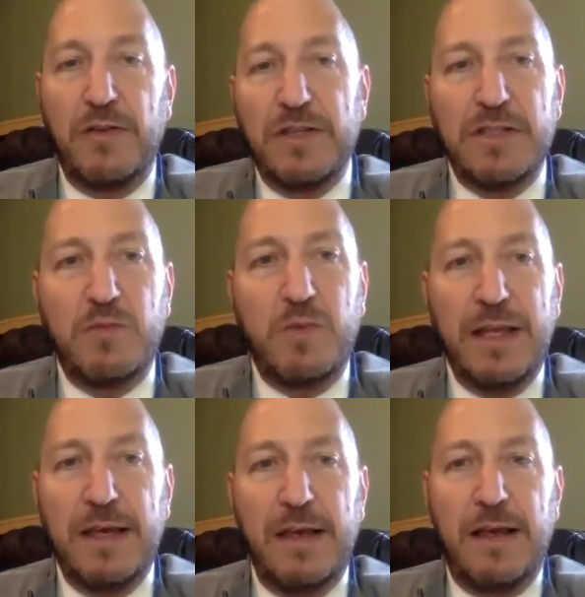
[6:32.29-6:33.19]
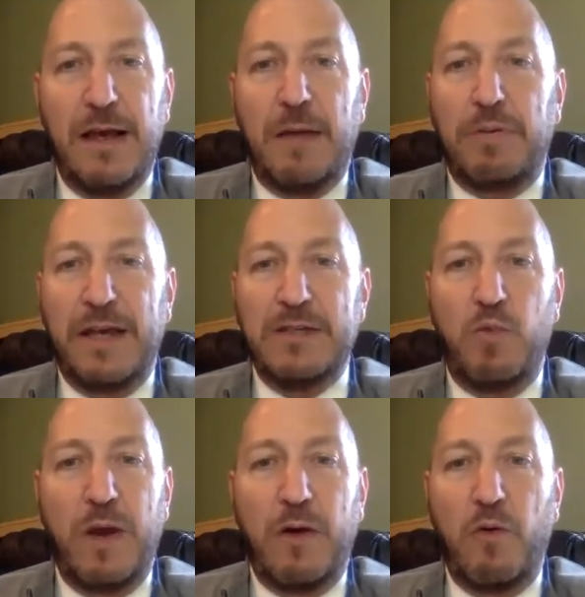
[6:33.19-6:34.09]
And this is really a
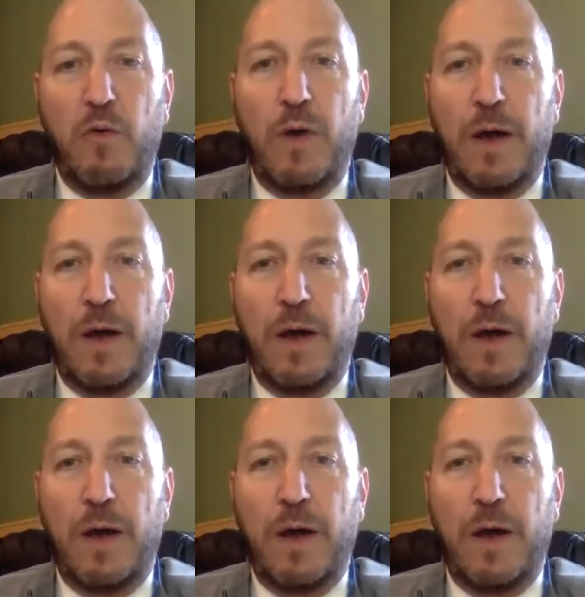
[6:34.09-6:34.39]
place where